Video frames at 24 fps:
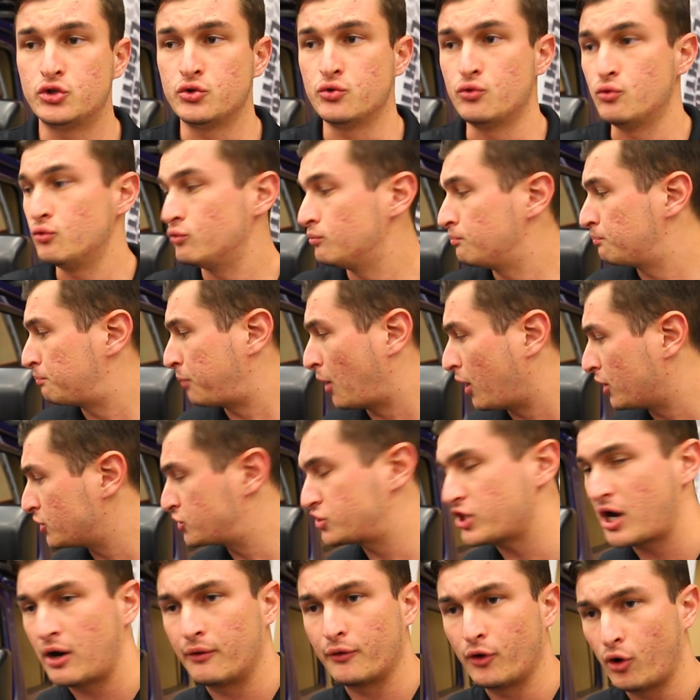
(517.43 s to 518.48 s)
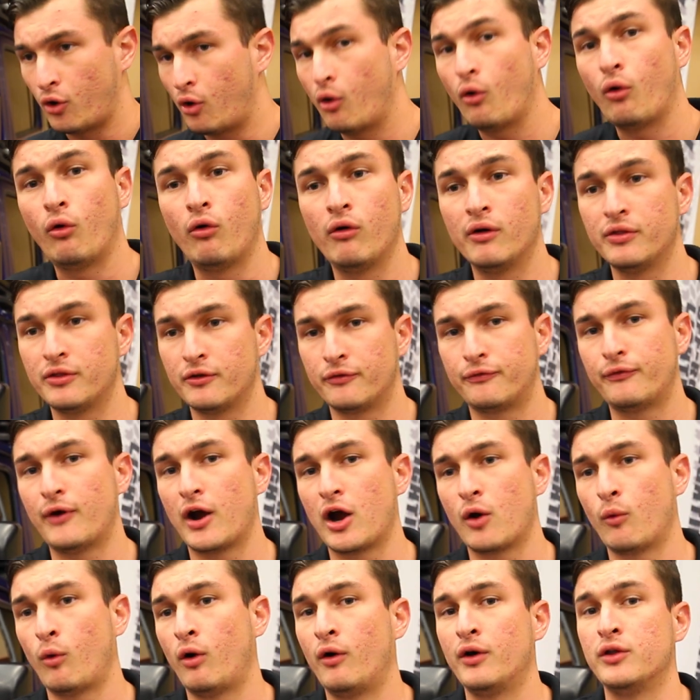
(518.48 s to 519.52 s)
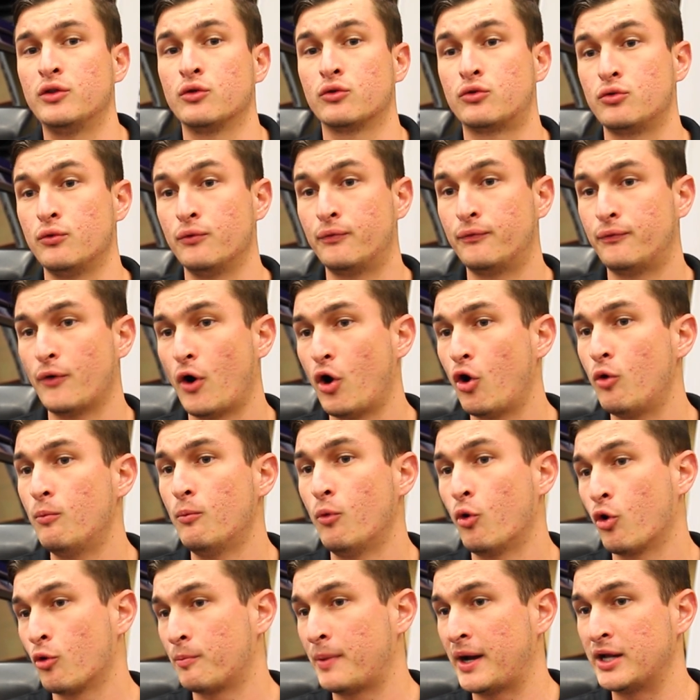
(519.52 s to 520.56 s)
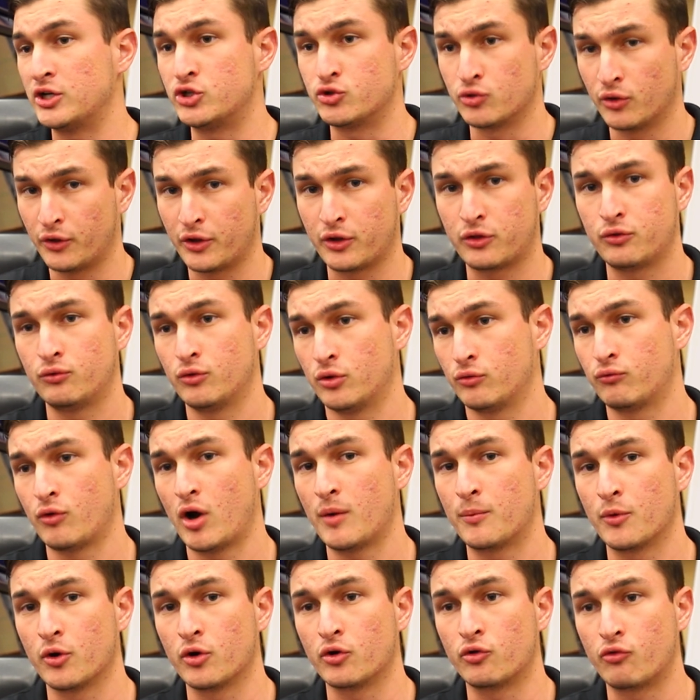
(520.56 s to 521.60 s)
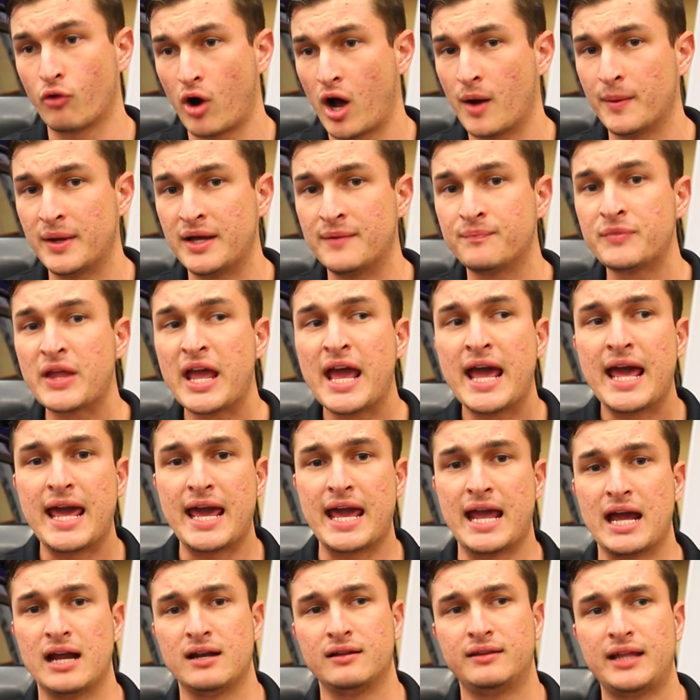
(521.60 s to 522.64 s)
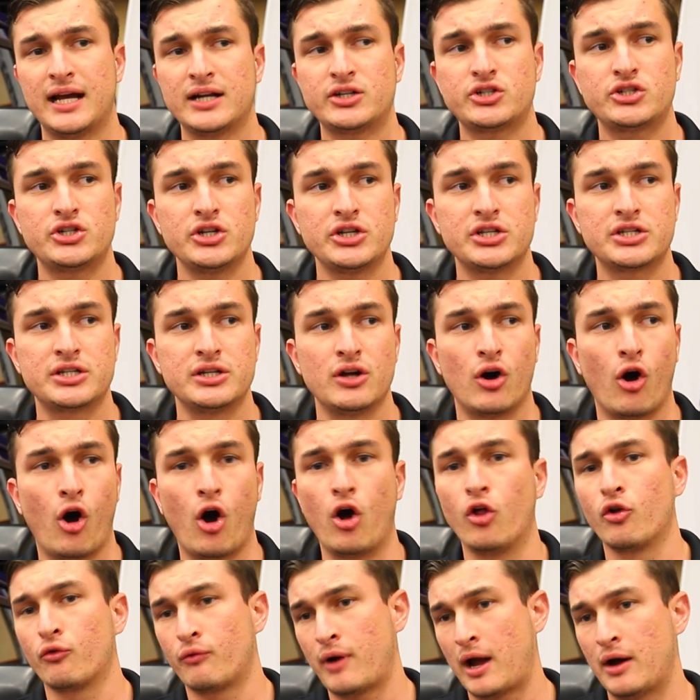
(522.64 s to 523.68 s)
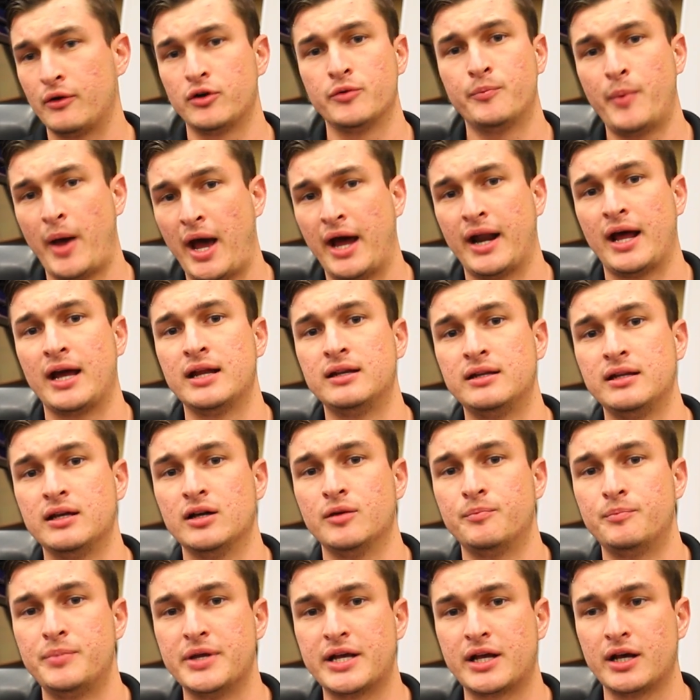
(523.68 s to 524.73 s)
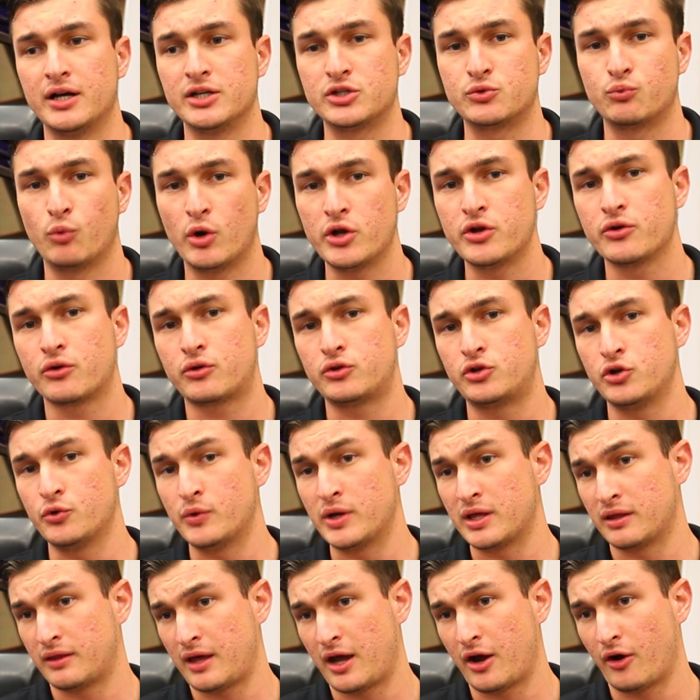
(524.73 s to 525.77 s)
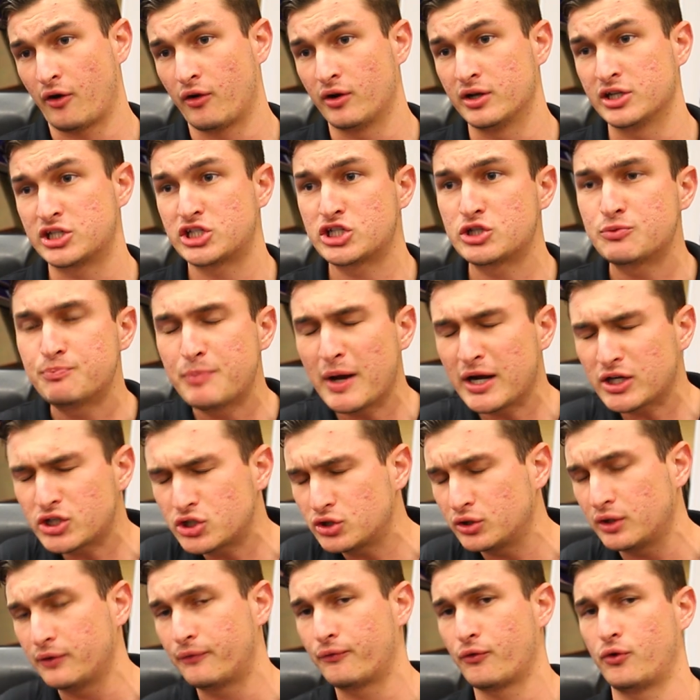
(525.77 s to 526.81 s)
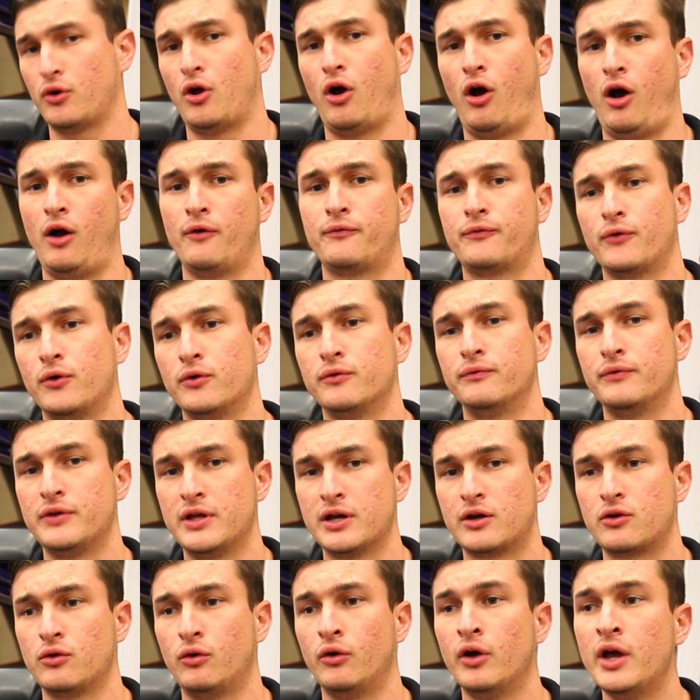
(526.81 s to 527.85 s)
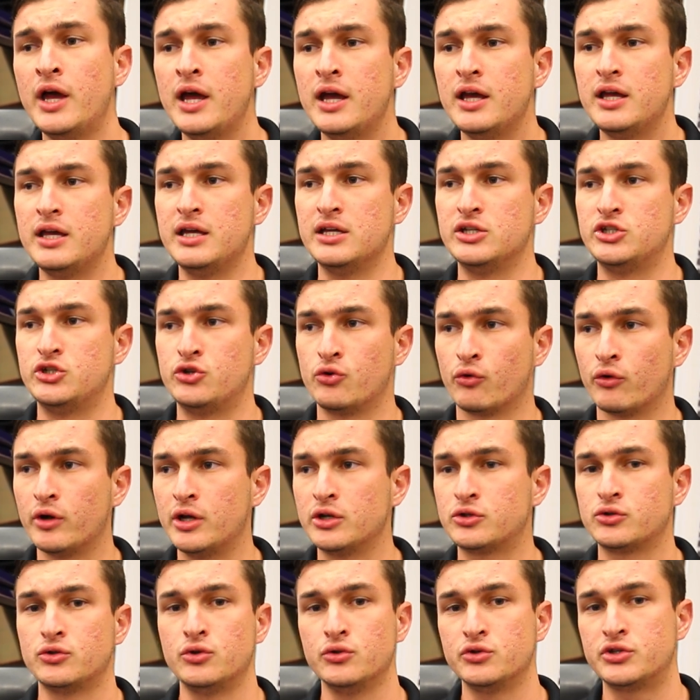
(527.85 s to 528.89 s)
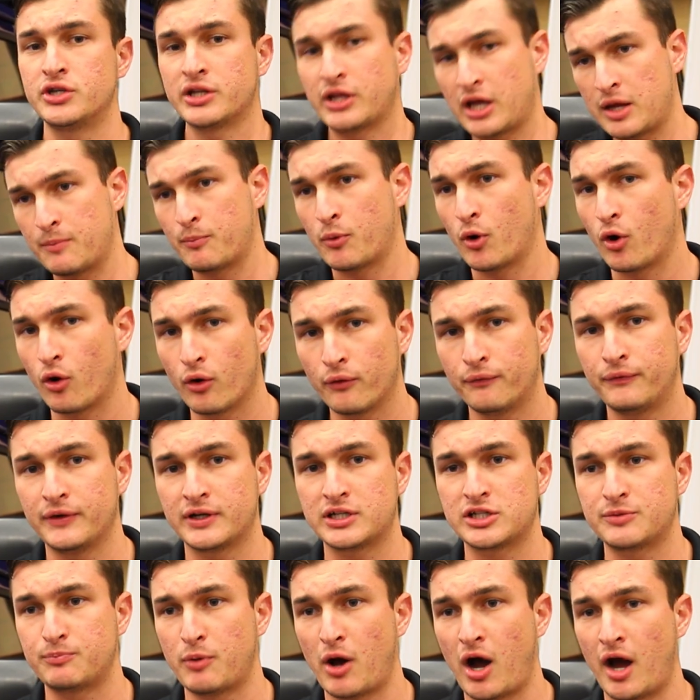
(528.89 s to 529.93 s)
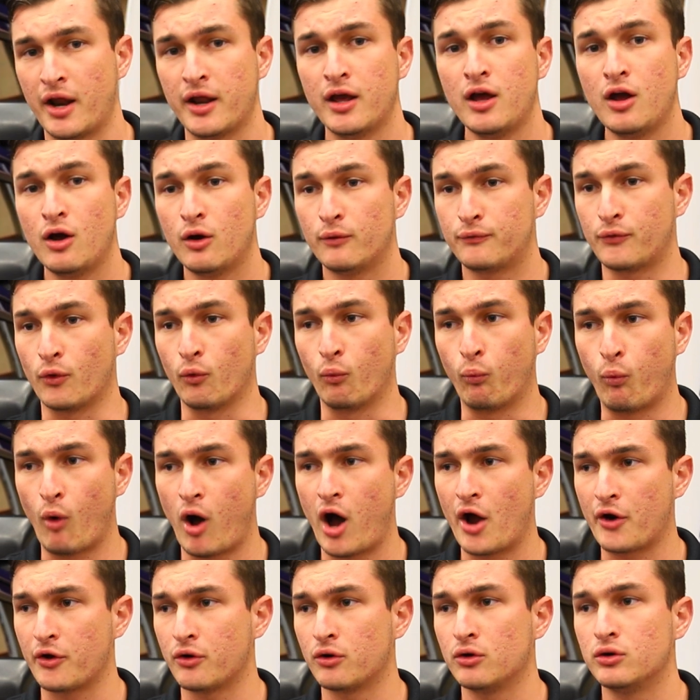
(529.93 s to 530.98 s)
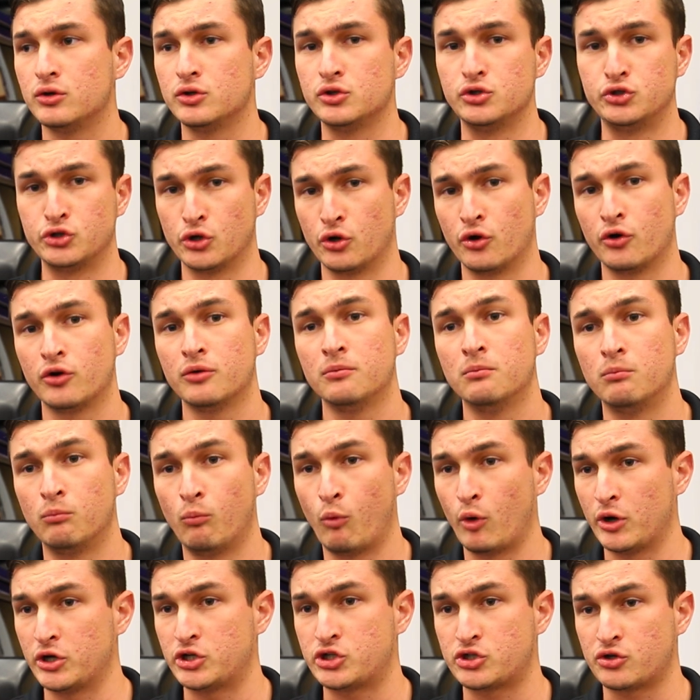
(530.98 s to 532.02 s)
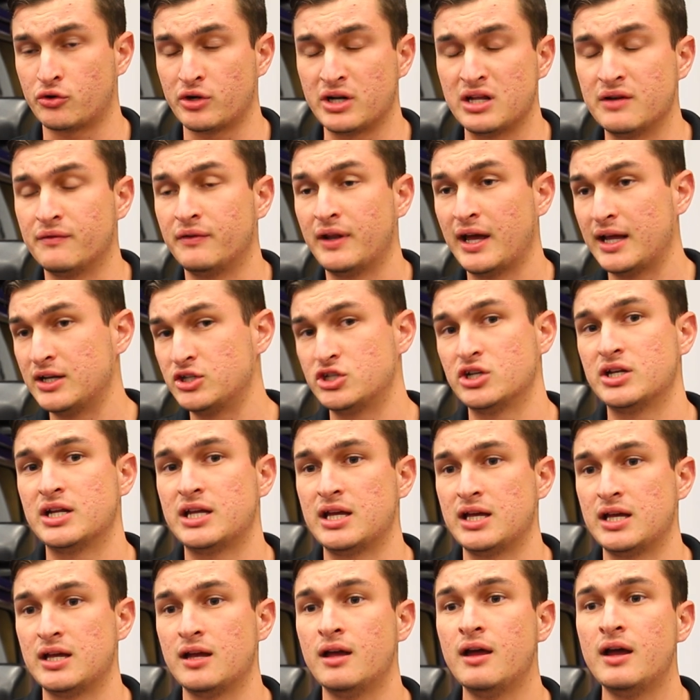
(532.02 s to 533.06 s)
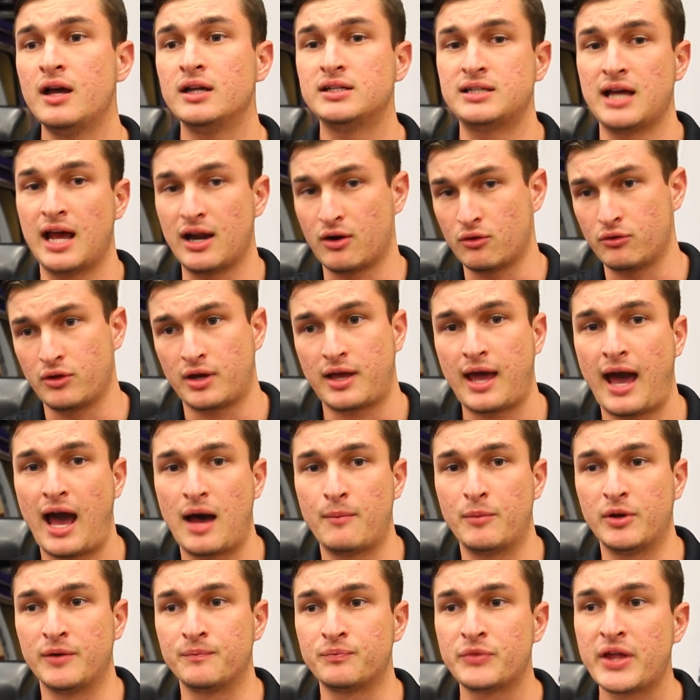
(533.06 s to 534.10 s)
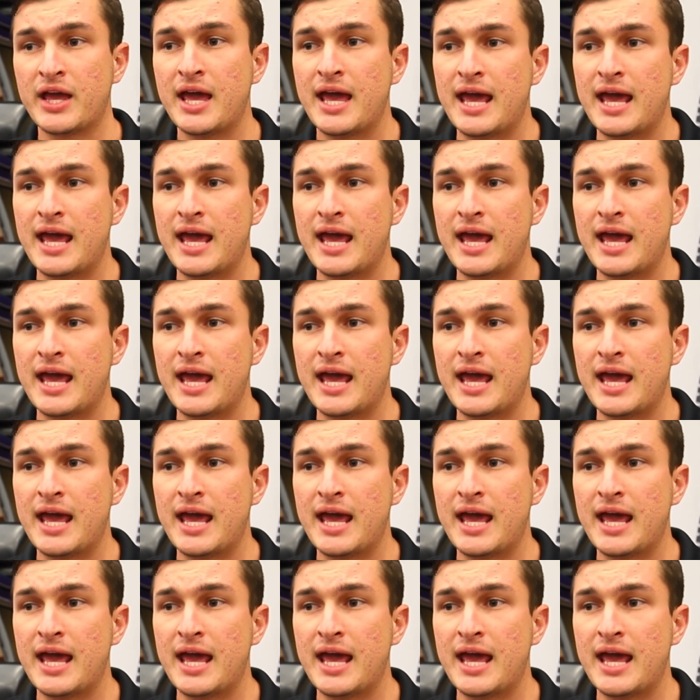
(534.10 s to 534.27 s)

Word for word: to punch out a hole in the firewall either through foam or by drilling through a rubber grommet. And that's just all around a bad idea because what you're doing there, especially for an off-road vehicle, is you're introducing a perfect spot for water, dirt, moisture, and even engine heat to enter the cabin.